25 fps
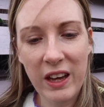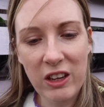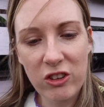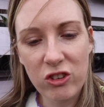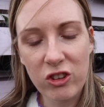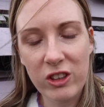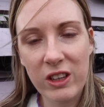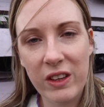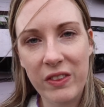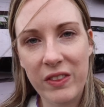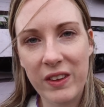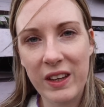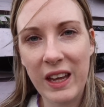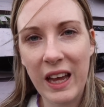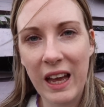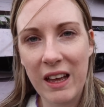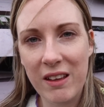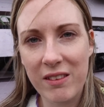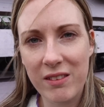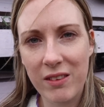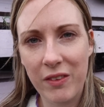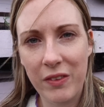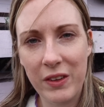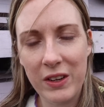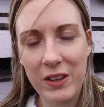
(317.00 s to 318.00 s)
I should give the
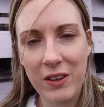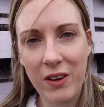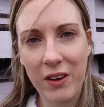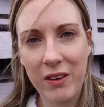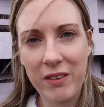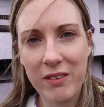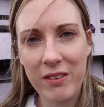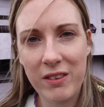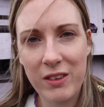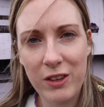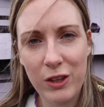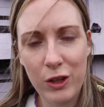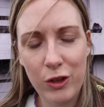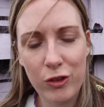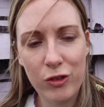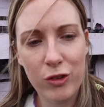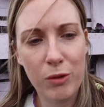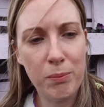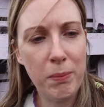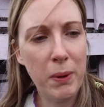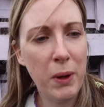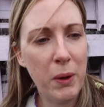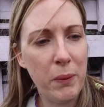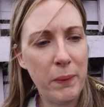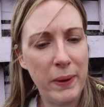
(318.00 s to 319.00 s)
cat something nice and new
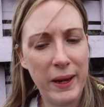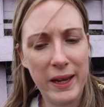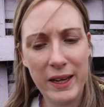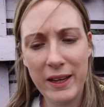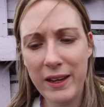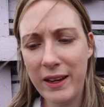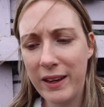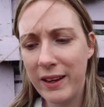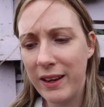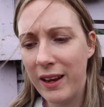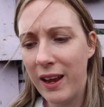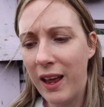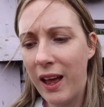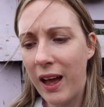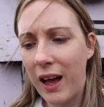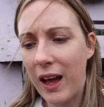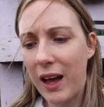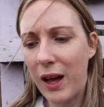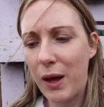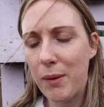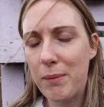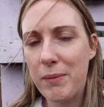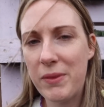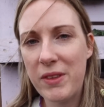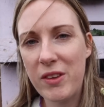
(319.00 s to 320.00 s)
to poo in.
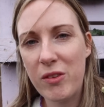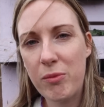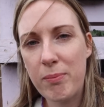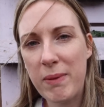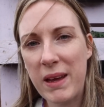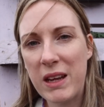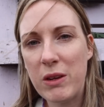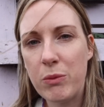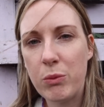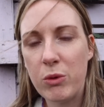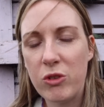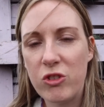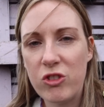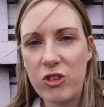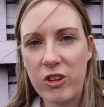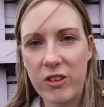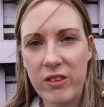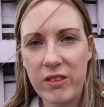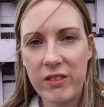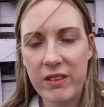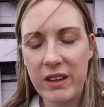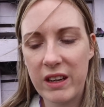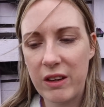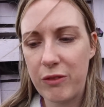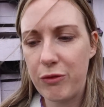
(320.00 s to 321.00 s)
Um, this bed was
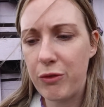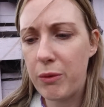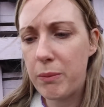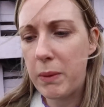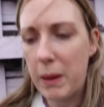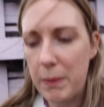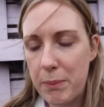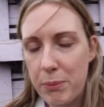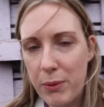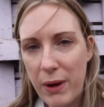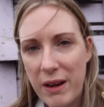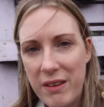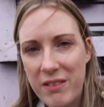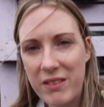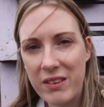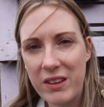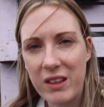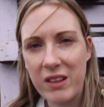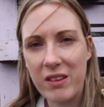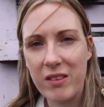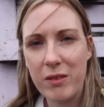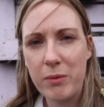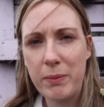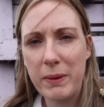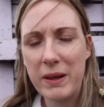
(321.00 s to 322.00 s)
just for my
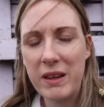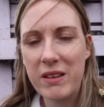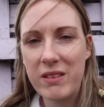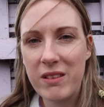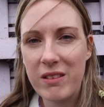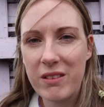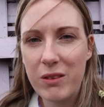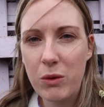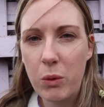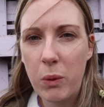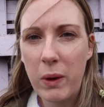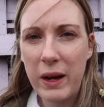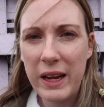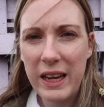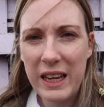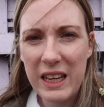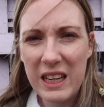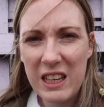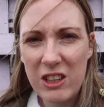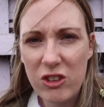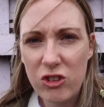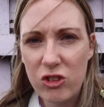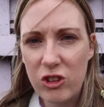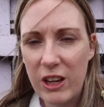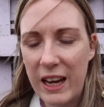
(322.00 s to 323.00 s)
brassicas because it's quite
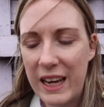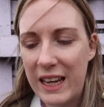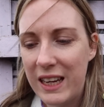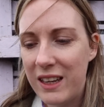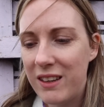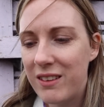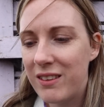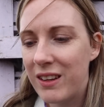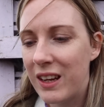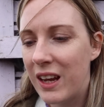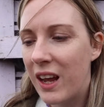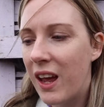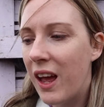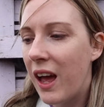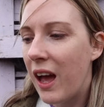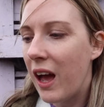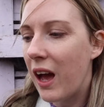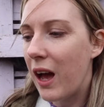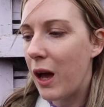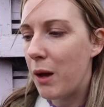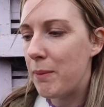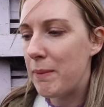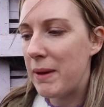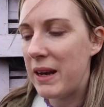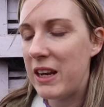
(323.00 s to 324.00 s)
in the shade
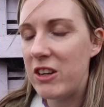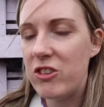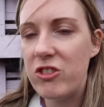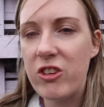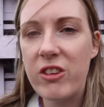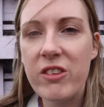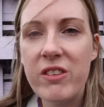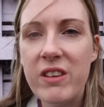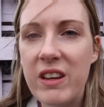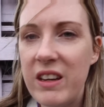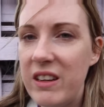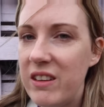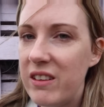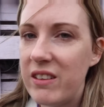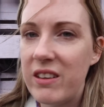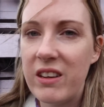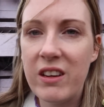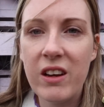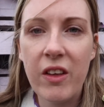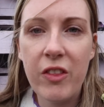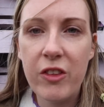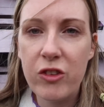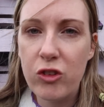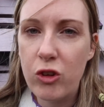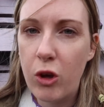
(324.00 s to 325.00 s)
um, and it just needed
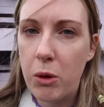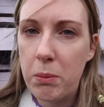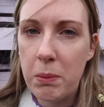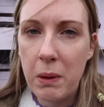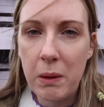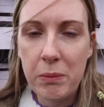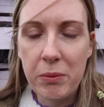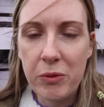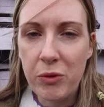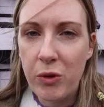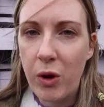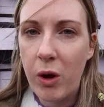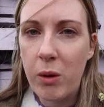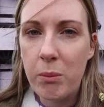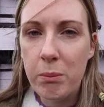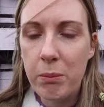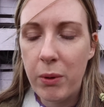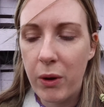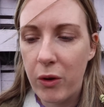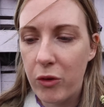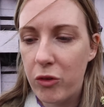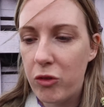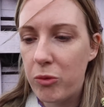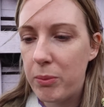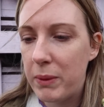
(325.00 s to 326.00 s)
another top up of
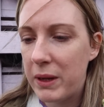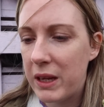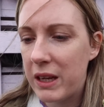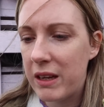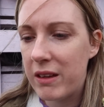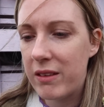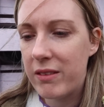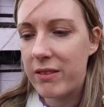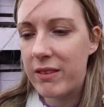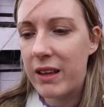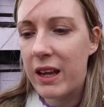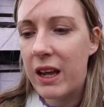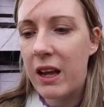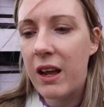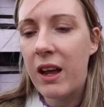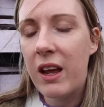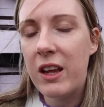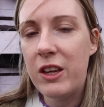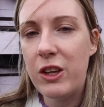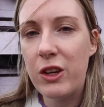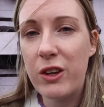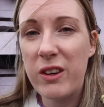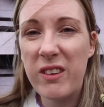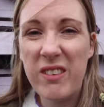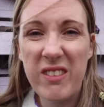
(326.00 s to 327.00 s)
compost because
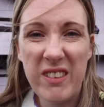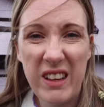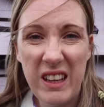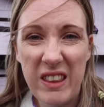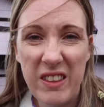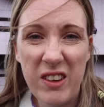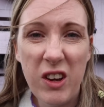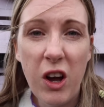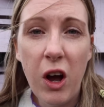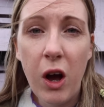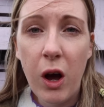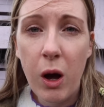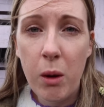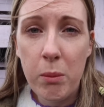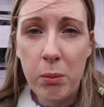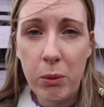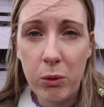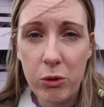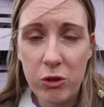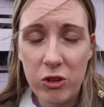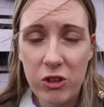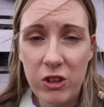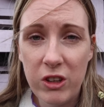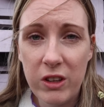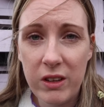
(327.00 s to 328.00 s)
you could see the
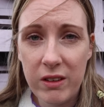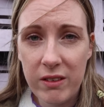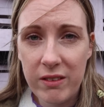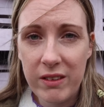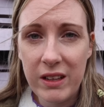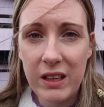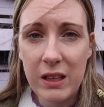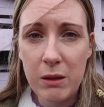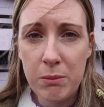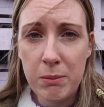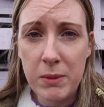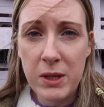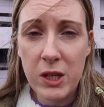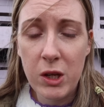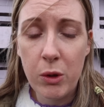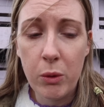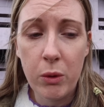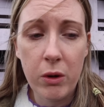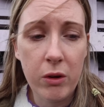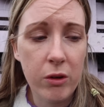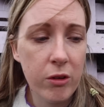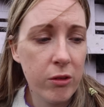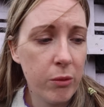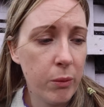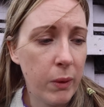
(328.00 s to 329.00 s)
cardboard and you could see the
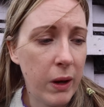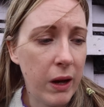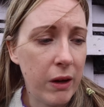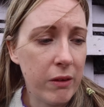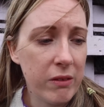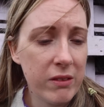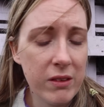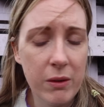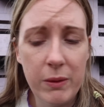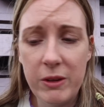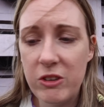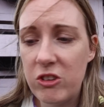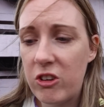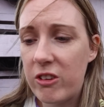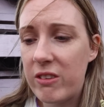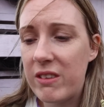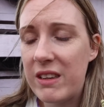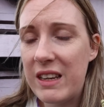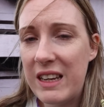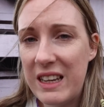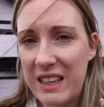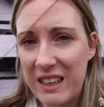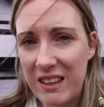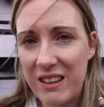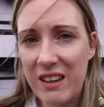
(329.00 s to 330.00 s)
manure as well so it just
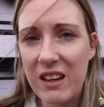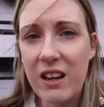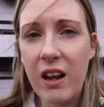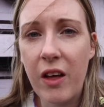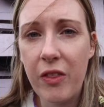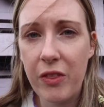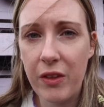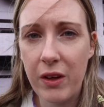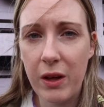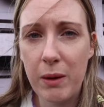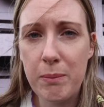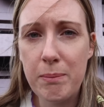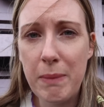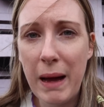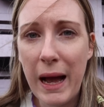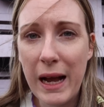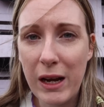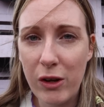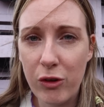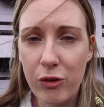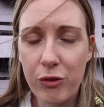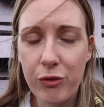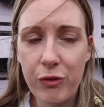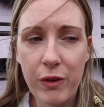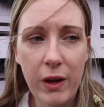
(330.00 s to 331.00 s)
needed another
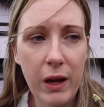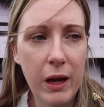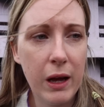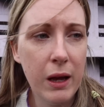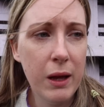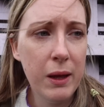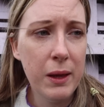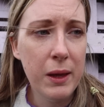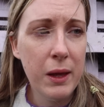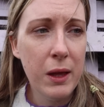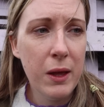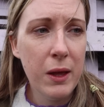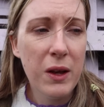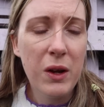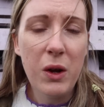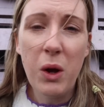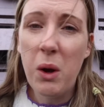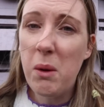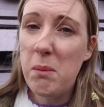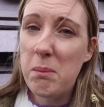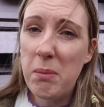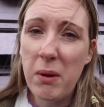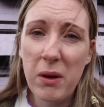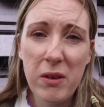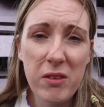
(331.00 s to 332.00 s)
bag of uh,
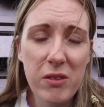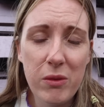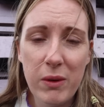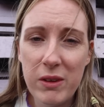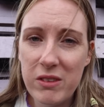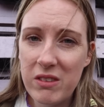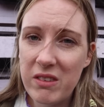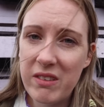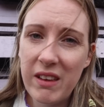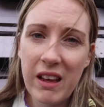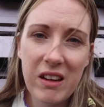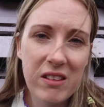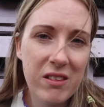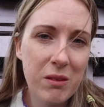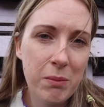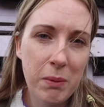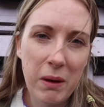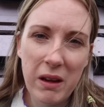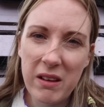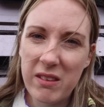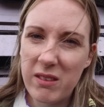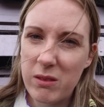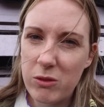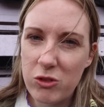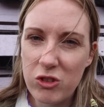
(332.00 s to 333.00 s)
compost So I just had to
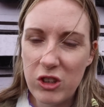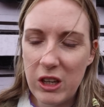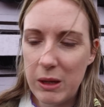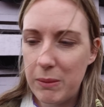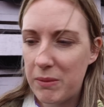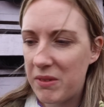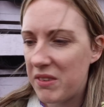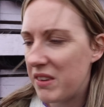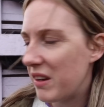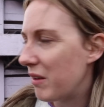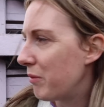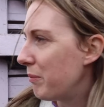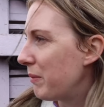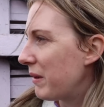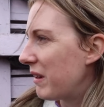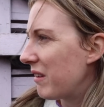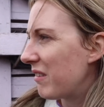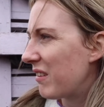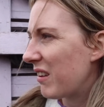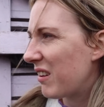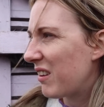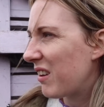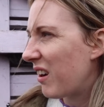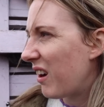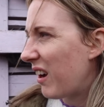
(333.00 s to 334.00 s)
buy some cheap stuff
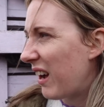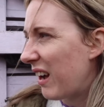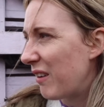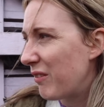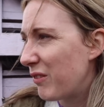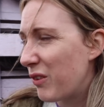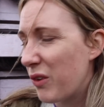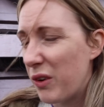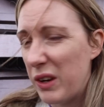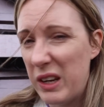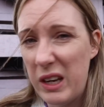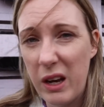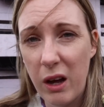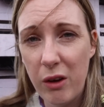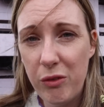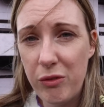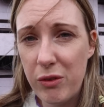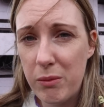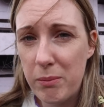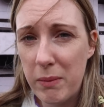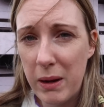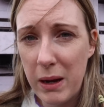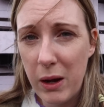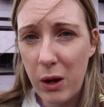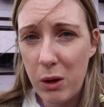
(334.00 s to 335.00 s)
because I, I, haven't got
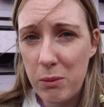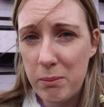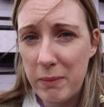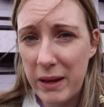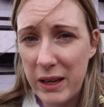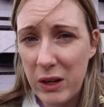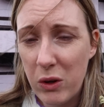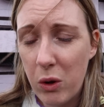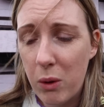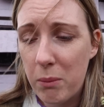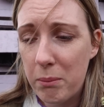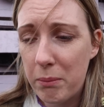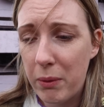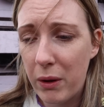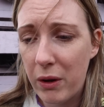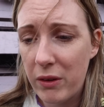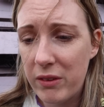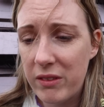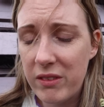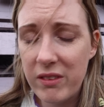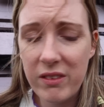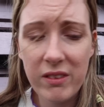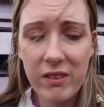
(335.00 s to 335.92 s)
enough in my homemade compost